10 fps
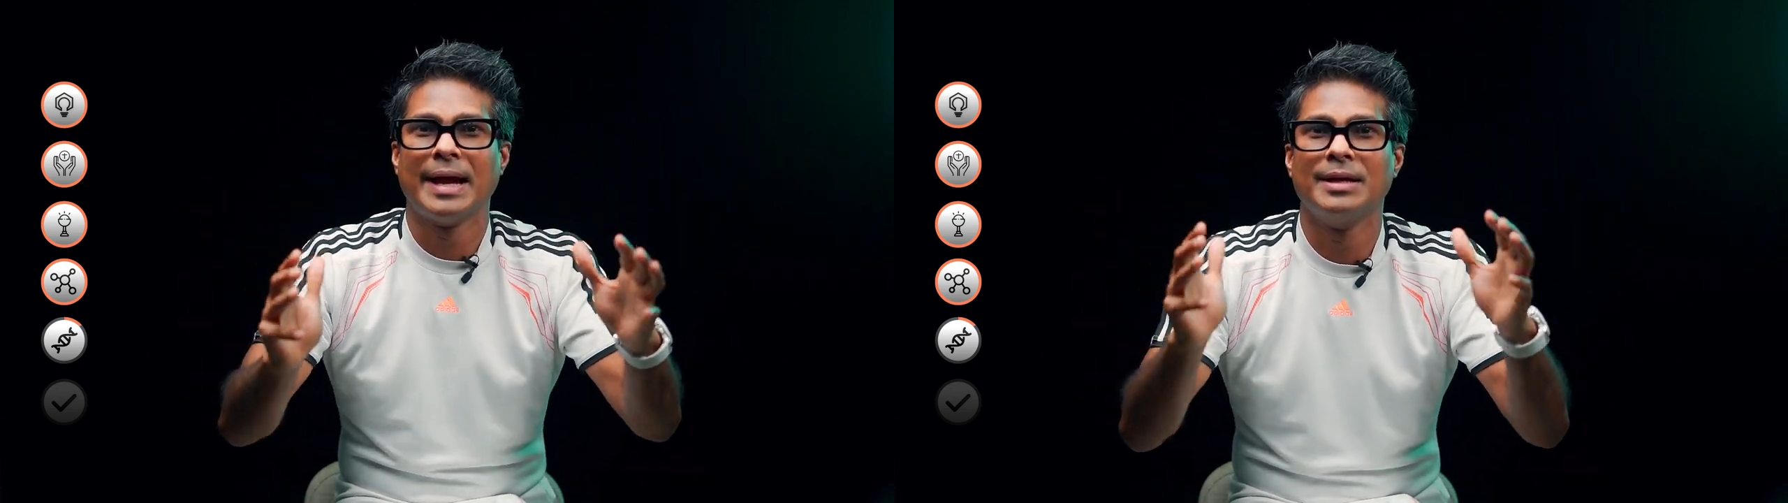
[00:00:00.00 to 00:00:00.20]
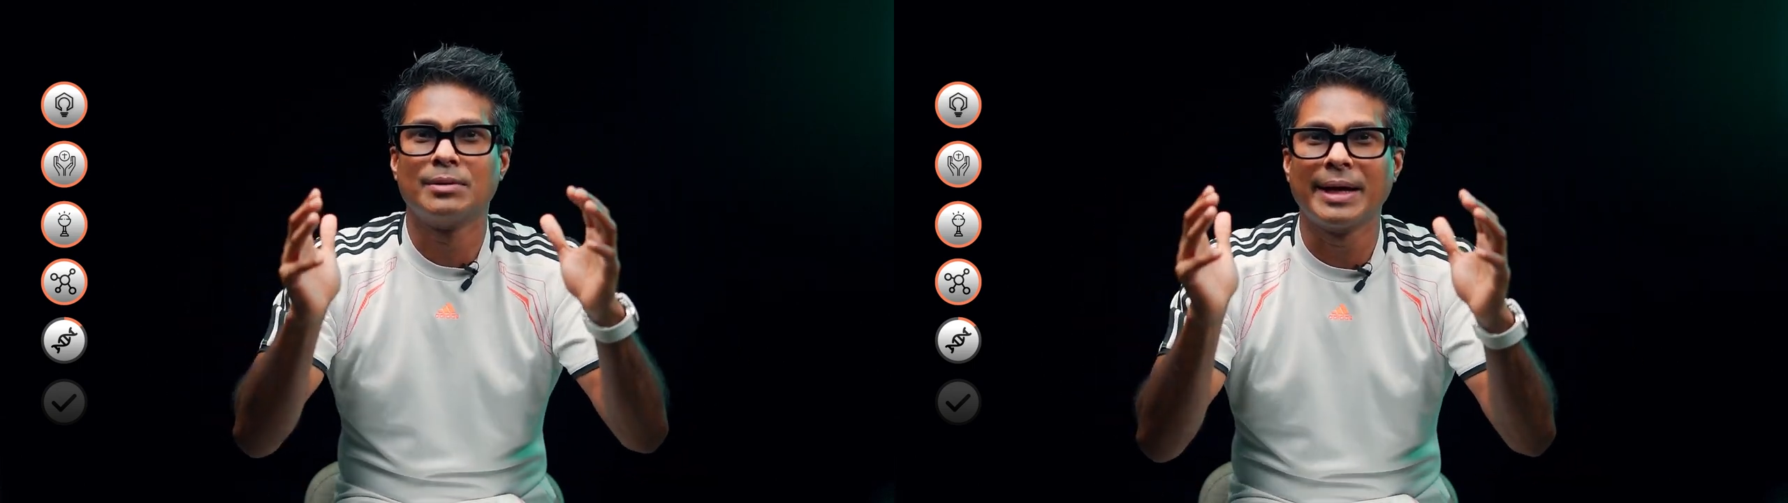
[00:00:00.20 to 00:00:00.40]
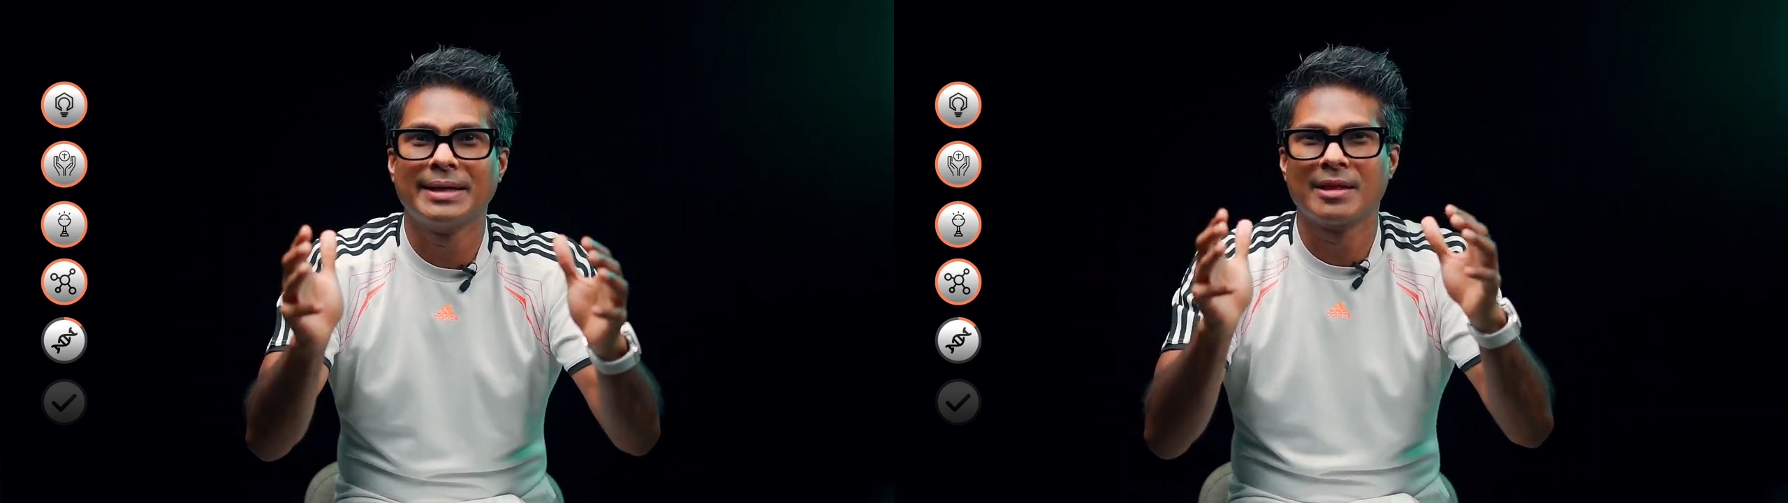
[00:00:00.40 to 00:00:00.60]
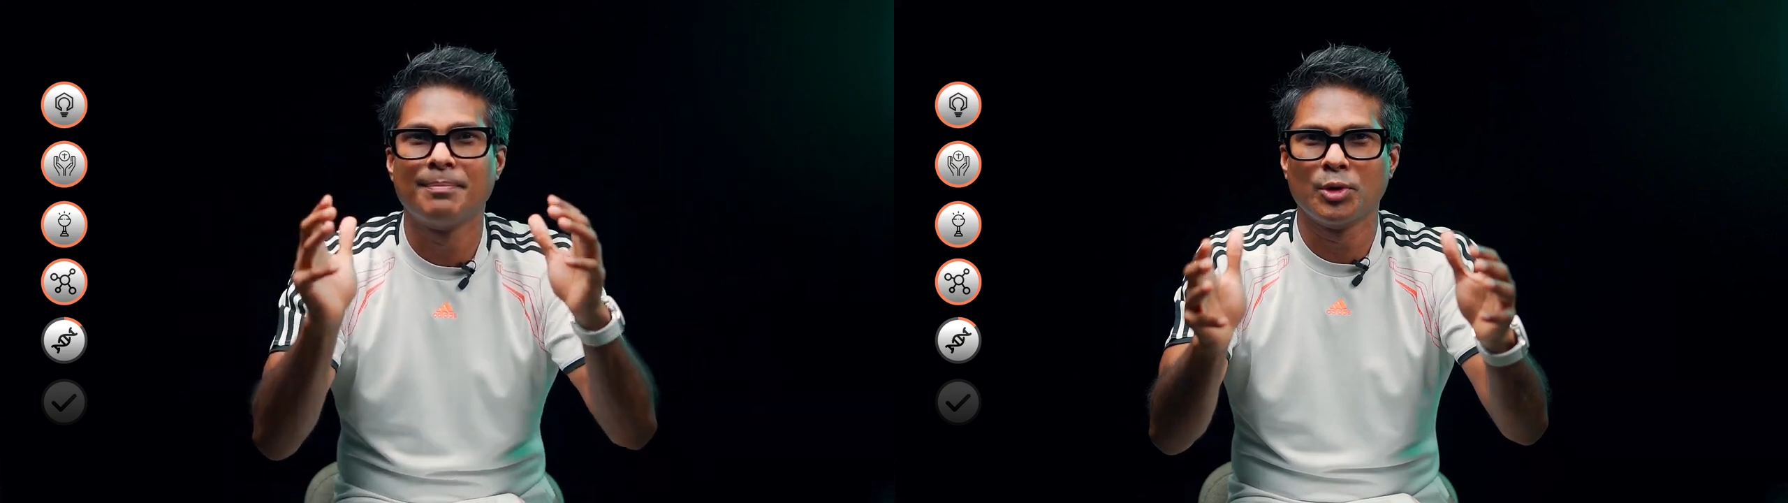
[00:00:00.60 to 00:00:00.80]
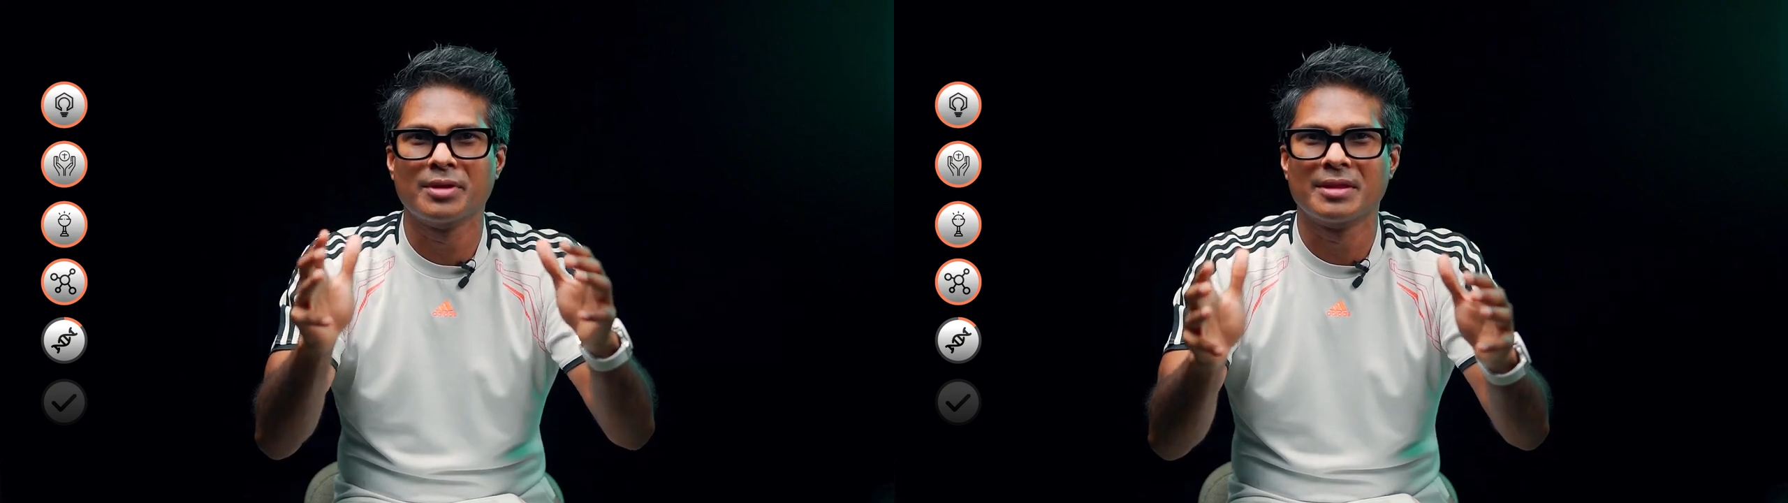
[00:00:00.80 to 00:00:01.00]
at the right
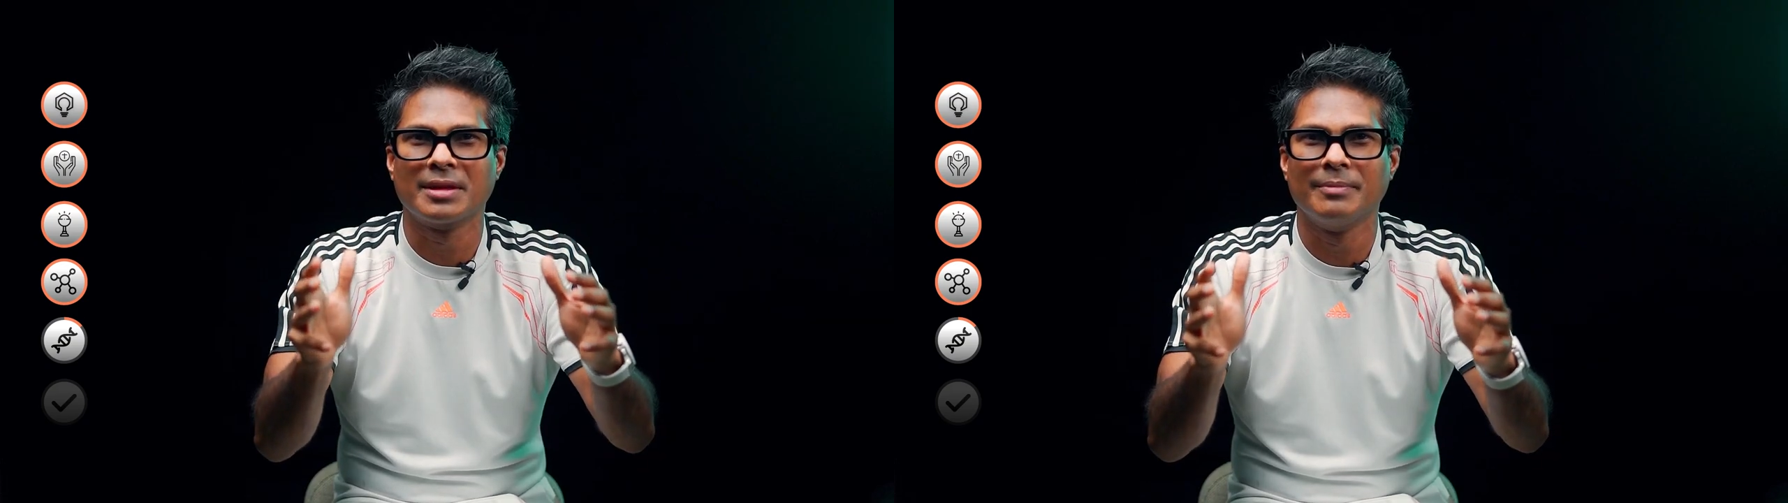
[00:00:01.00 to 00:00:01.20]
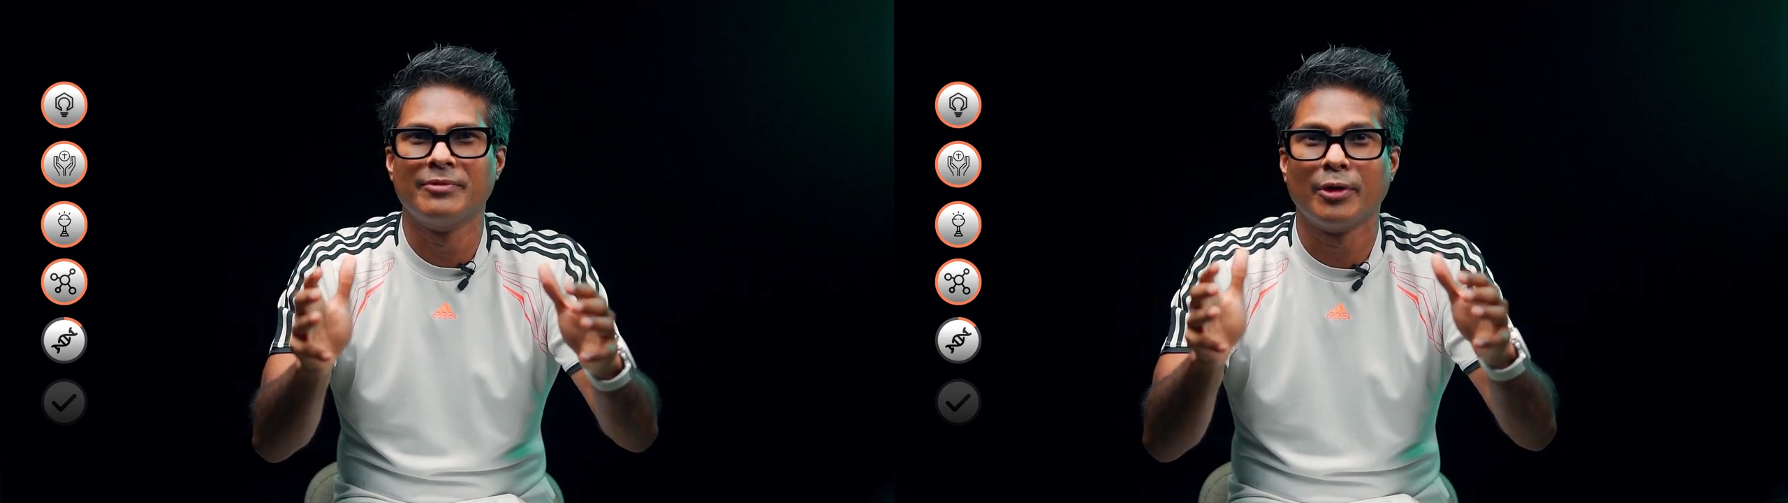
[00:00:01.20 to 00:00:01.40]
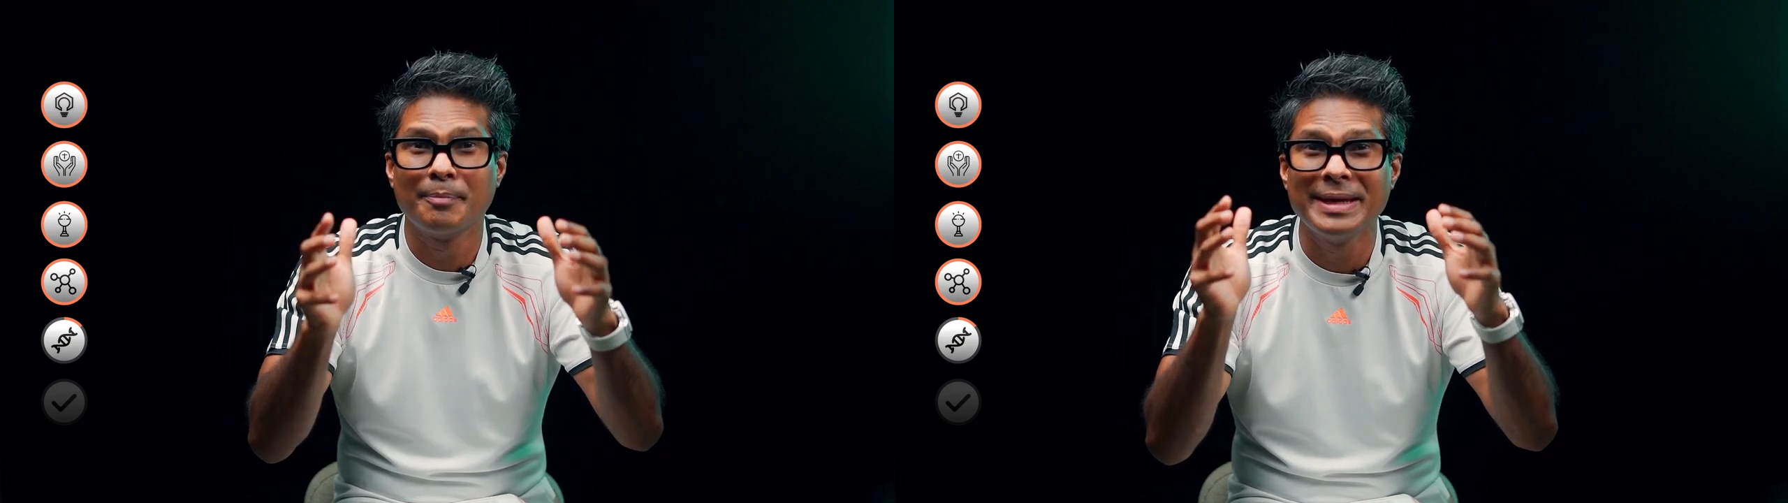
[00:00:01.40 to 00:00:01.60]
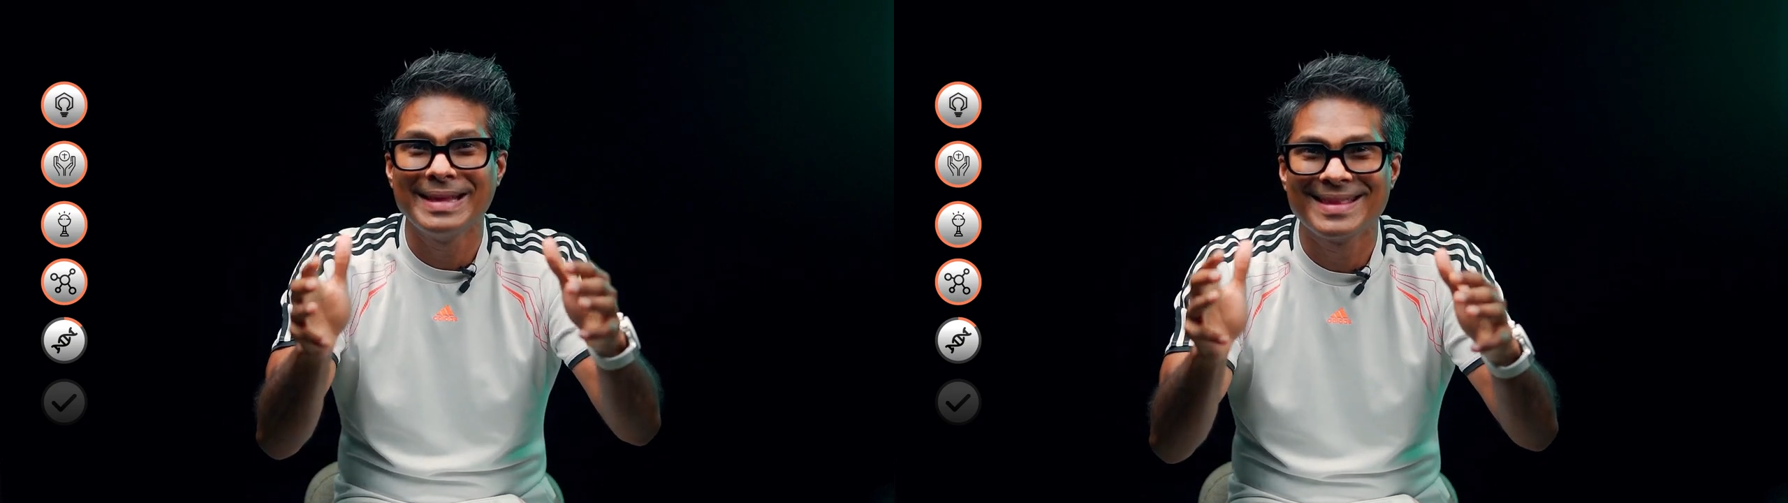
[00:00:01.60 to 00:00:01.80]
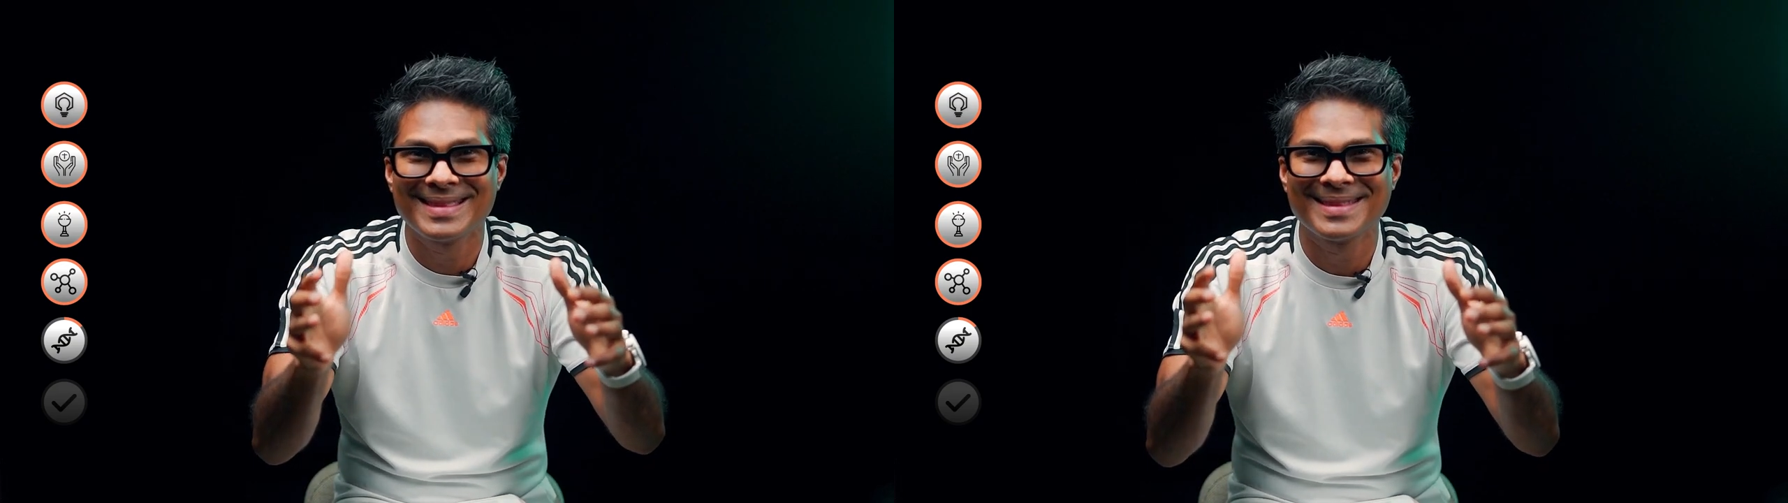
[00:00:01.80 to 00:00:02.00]
support system for
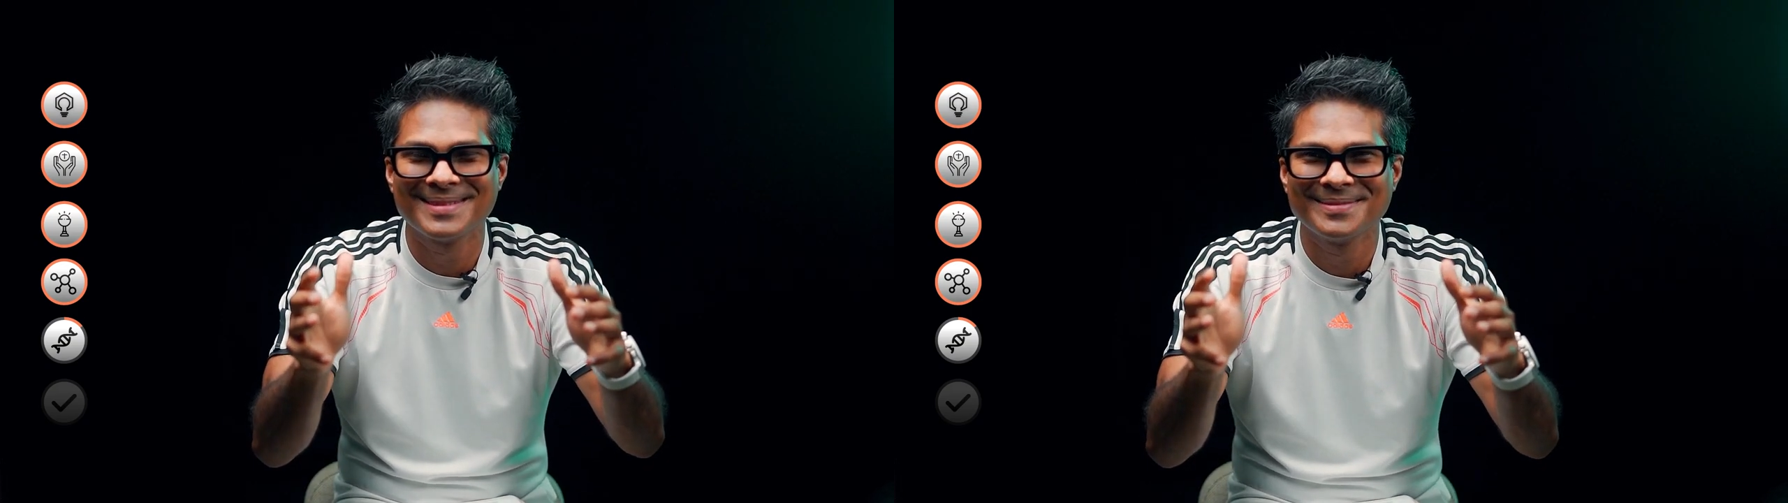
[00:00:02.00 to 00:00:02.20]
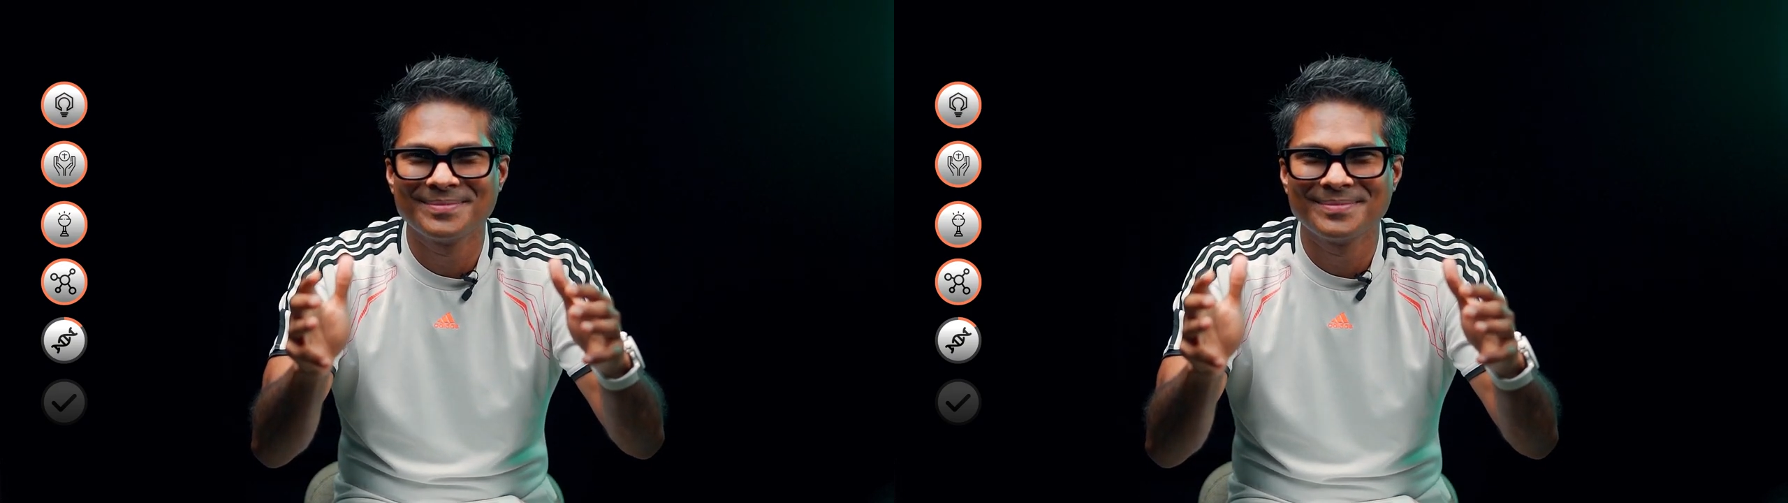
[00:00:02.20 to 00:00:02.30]
peace,